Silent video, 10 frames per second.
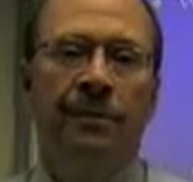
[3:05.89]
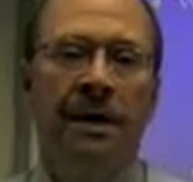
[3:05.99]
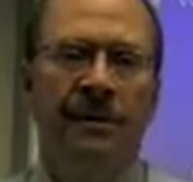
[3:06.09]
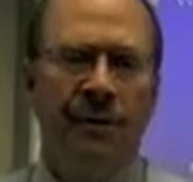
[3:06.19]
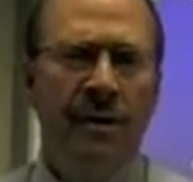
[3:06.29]

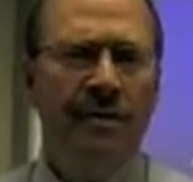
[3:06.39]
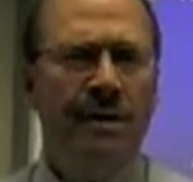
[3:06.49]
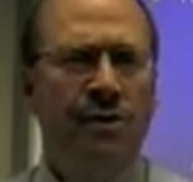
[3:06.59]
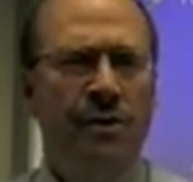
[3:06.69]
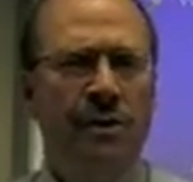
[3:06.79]
If you have
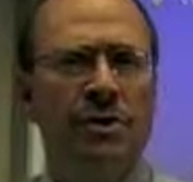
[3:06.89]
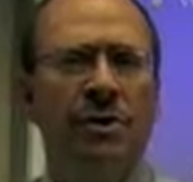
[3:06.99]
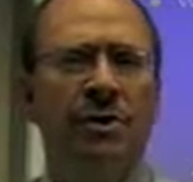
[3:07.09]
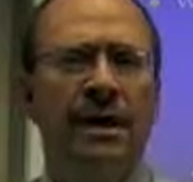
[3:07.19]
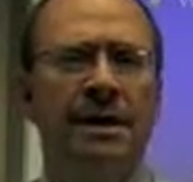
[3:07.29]

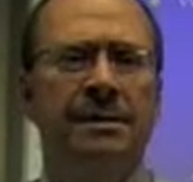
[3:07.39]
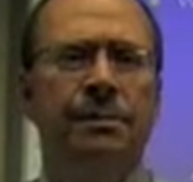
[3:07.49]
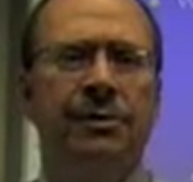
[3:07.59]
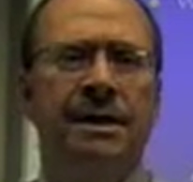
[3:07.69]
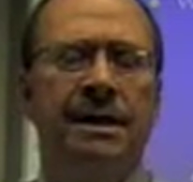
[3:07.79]
instructional
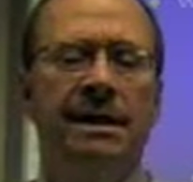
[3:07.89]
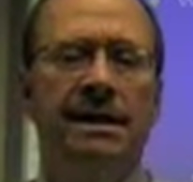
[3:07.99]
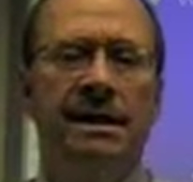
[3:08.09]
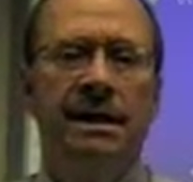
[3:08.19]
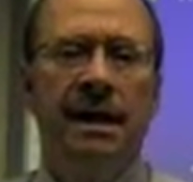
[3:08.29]

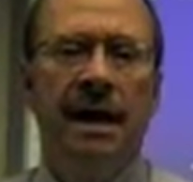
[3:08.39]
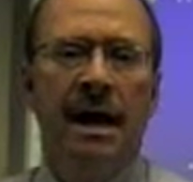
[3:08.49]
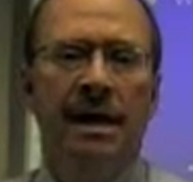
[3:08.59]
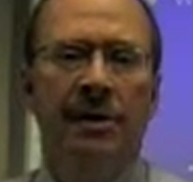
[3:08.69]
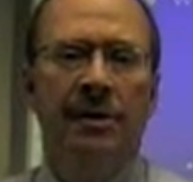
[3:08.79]
expertise
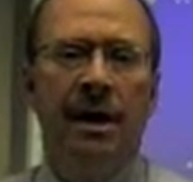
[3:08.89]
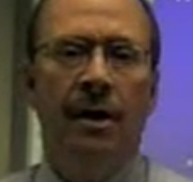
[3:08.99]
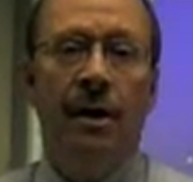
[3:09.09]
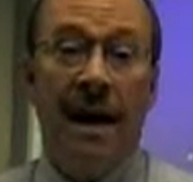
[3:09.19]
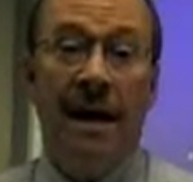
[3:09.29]
and you
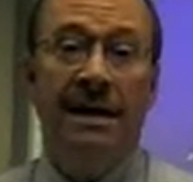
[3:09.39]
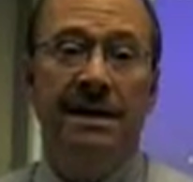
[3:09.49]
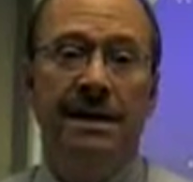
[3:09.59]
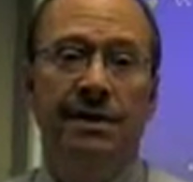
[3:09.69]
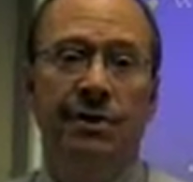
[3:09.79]
know how to
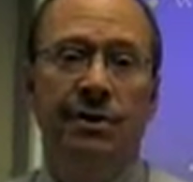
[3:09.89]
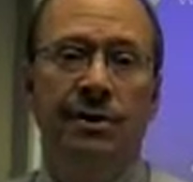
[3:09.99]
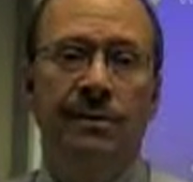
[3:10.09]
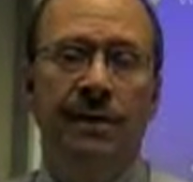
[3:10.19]
teach,